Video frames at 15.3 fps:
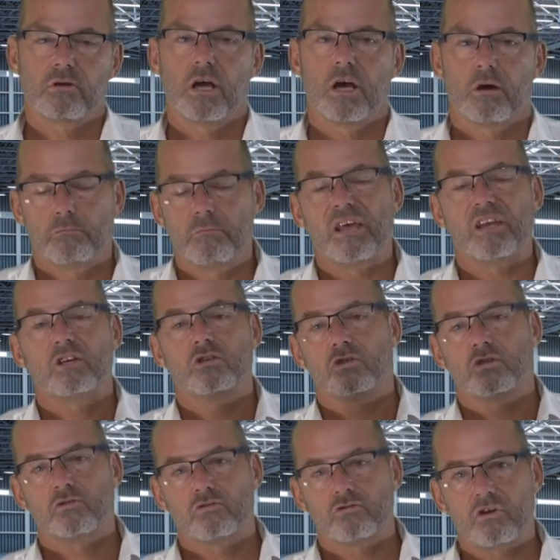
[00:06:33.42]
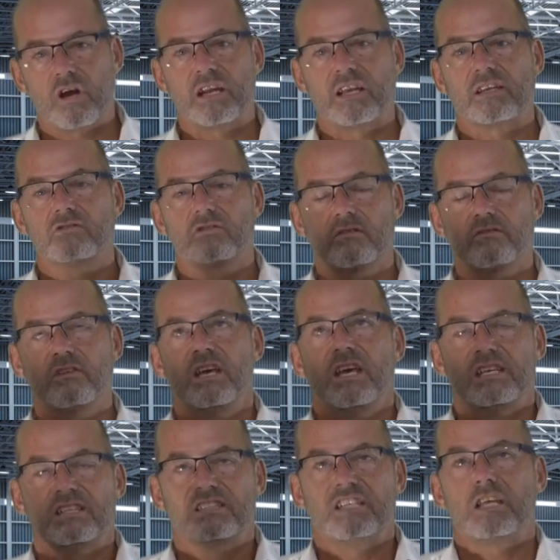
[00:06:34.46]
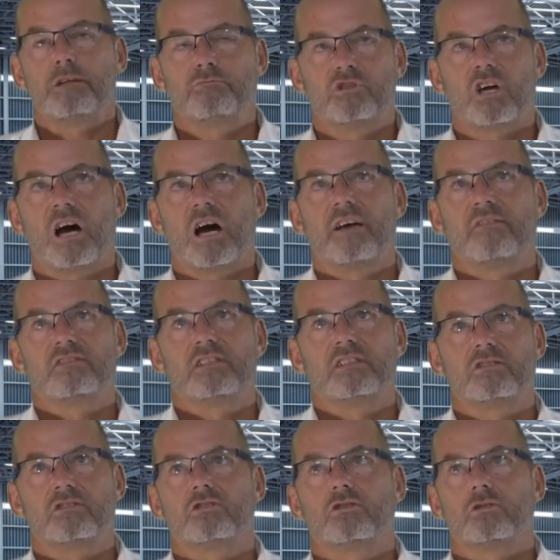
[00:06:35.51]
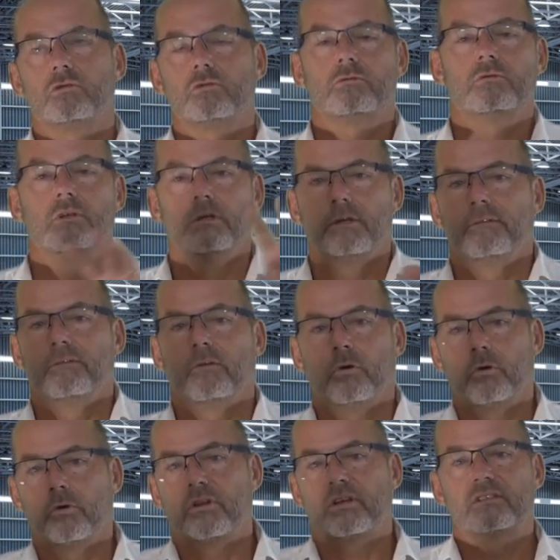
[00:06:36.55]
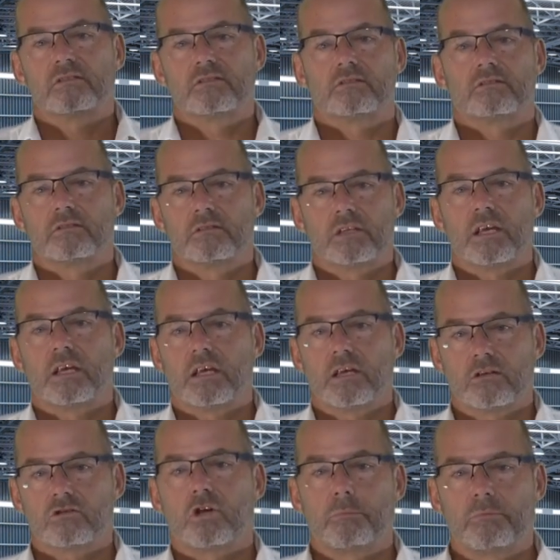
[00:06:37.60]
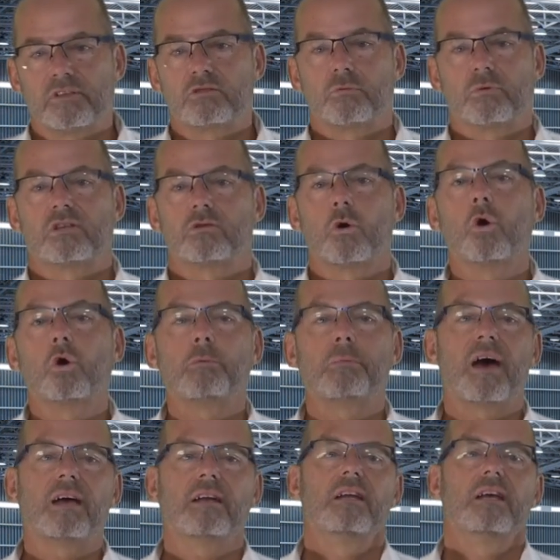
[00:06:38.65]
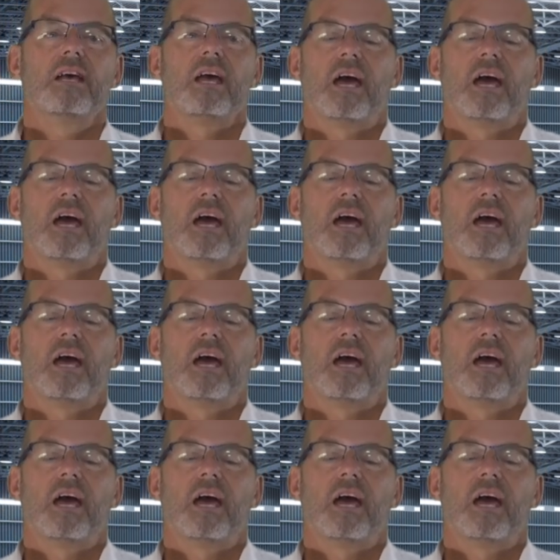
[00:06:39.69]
manager training, sort of deep dives into all these topics we talk about,